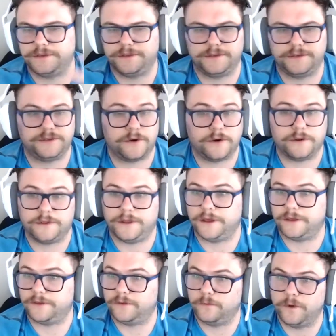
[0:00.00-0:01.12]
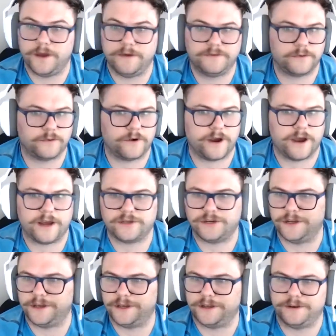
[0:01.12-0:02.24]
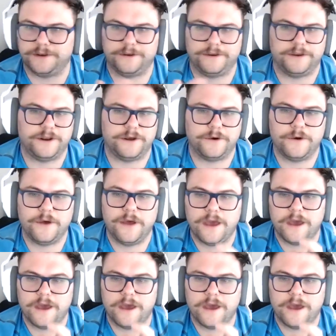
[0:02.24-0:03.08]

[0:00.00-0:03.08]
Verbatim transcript: started like waves were crashing and, you know,